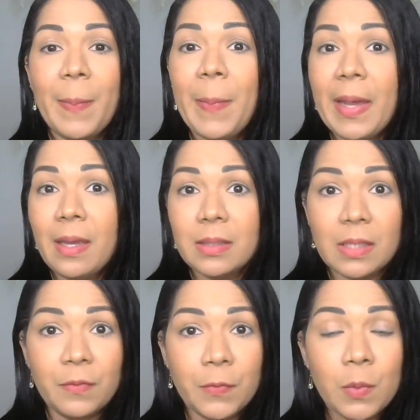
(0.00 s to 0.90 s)
pay it
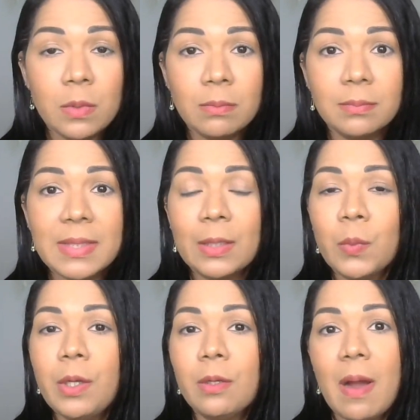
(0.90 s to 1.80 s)
in full. That
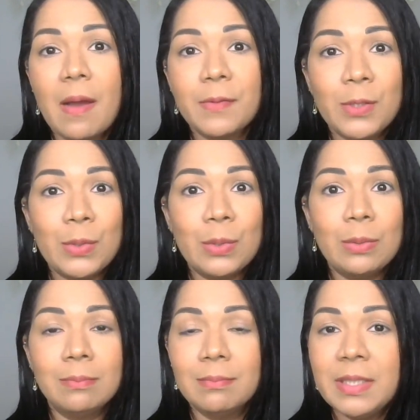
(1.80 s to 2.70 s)
way you don't have
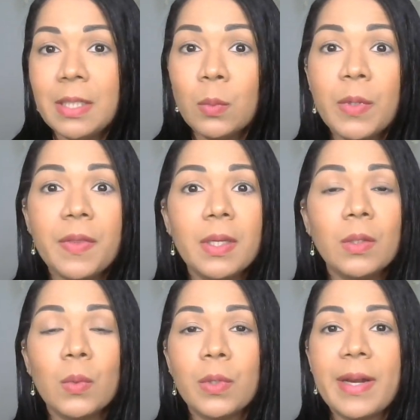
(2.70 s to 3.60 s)
to deal with it
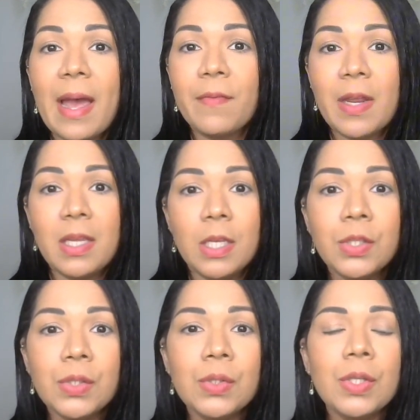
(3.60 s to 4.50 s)
or have any
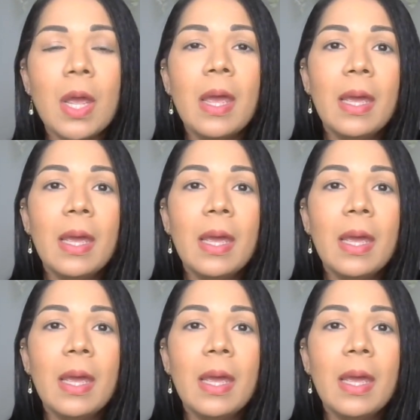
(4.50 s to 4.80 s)
issues.